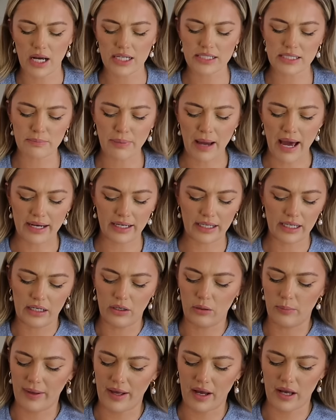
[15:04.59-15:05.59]
I did panic a
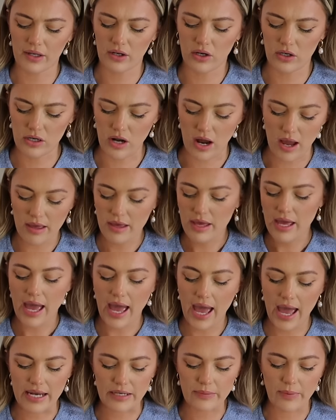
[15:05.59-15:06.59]
little bit, I can't lie.
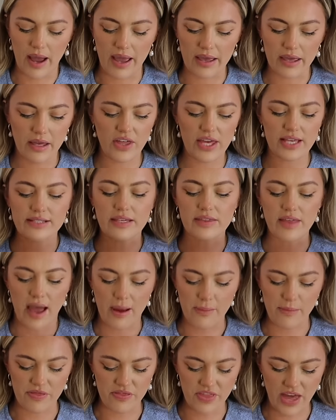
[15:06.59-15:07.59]
Anyway, these are
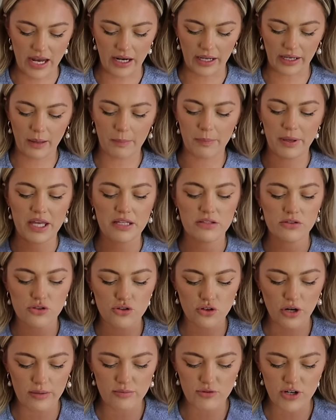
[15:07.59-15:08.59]
them. They're like a
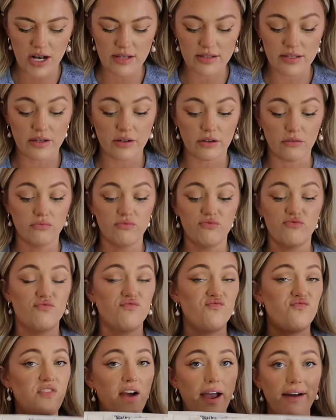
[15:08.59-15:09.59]
pinstripe trouser. They're
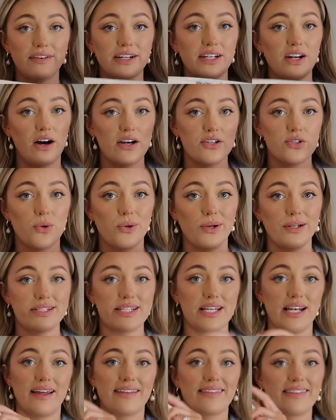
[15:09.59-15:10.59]
very nice
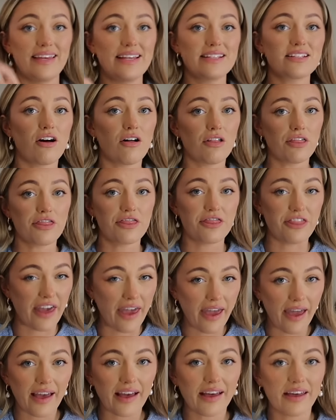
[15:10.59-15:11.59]
quality. Like, these are
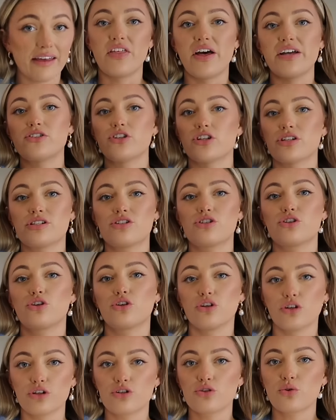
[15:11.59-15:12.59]
thick. They're just
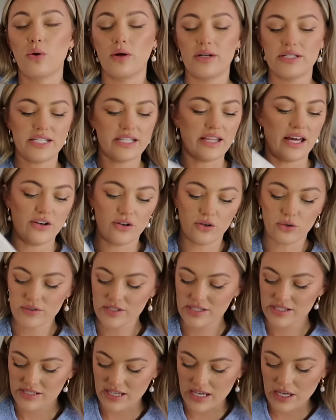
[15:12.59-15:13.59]
good quality. They're not
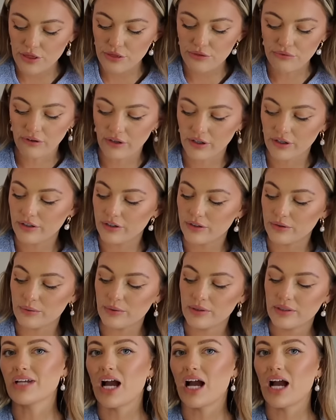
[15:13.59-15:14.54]
see-through.